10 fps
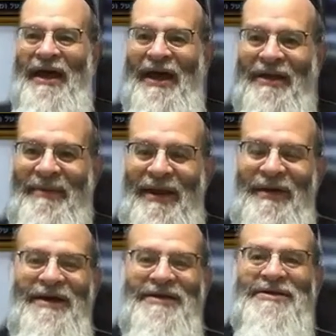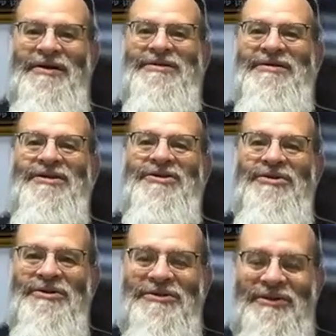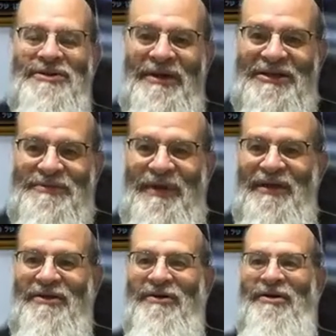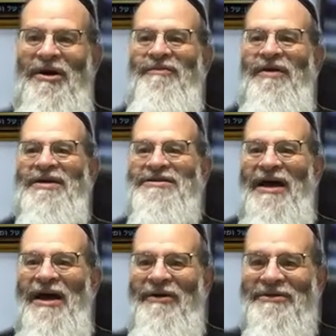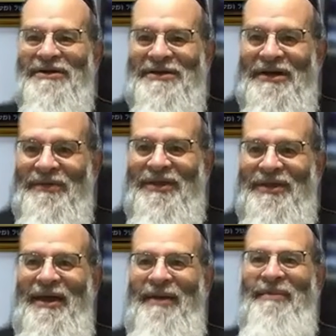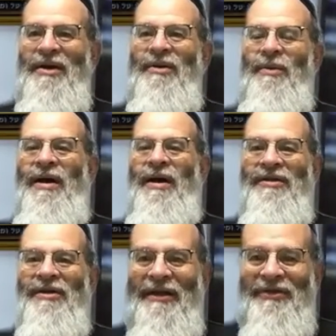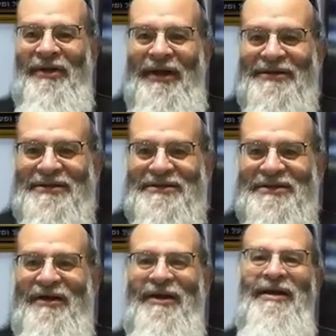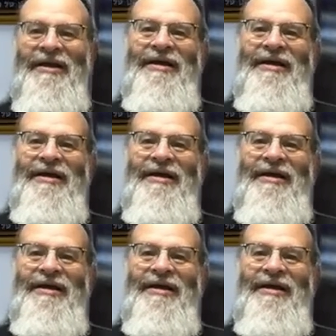Anybody who has those issues should really speak to a Rav as to how to deal with them when they're necessary.